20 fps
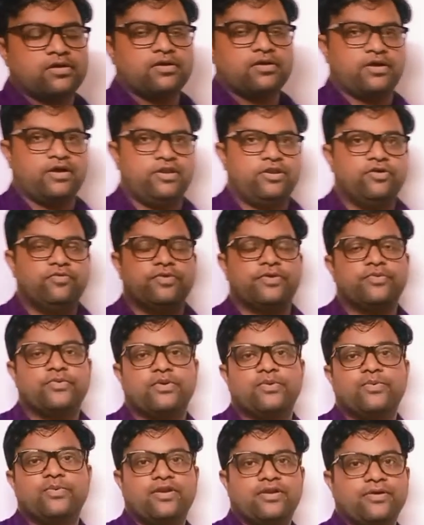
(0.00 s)
Hello everyone,
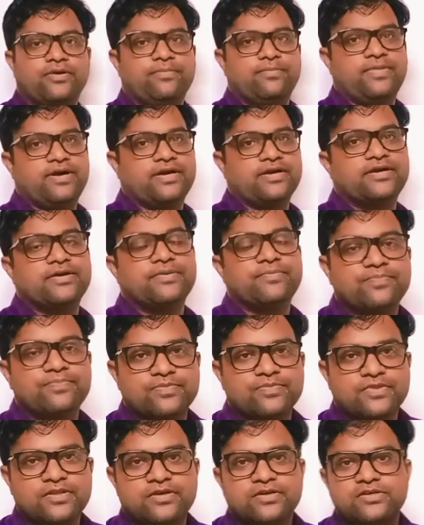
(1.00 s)
welcome back.
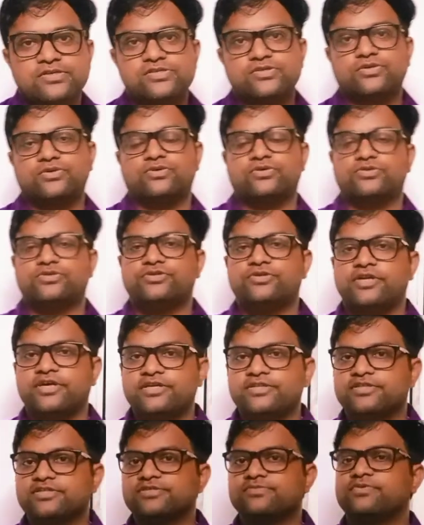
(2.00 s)
So today in
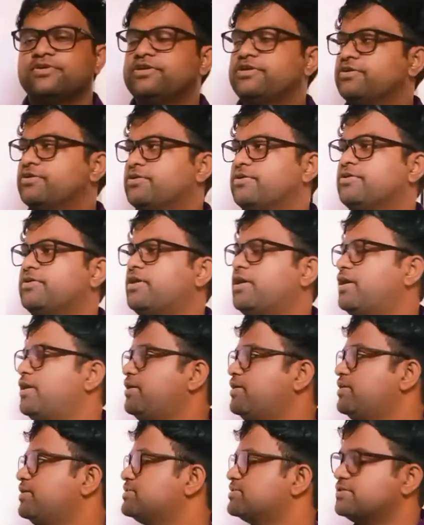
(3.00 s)
this video I'll
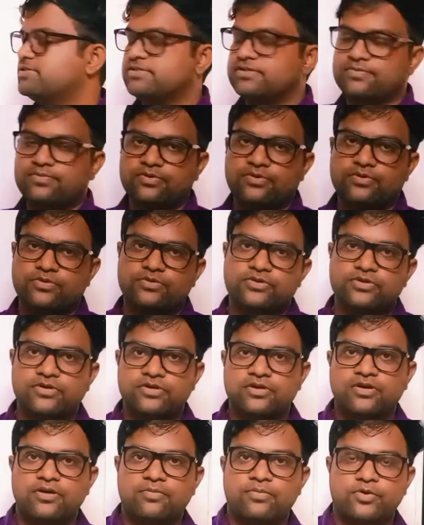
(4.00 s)
discuss about
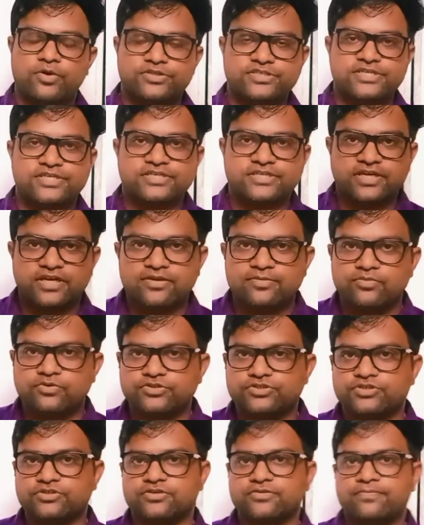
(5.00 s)
projectile
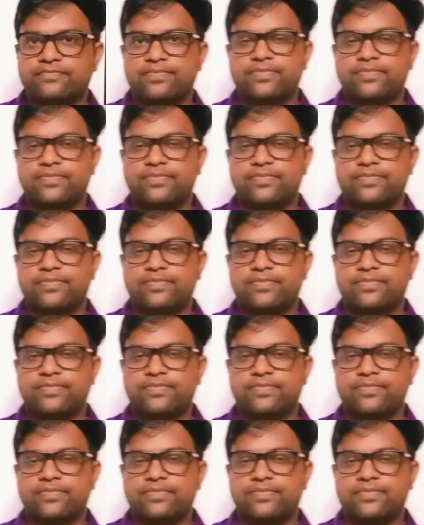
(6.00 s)
motion.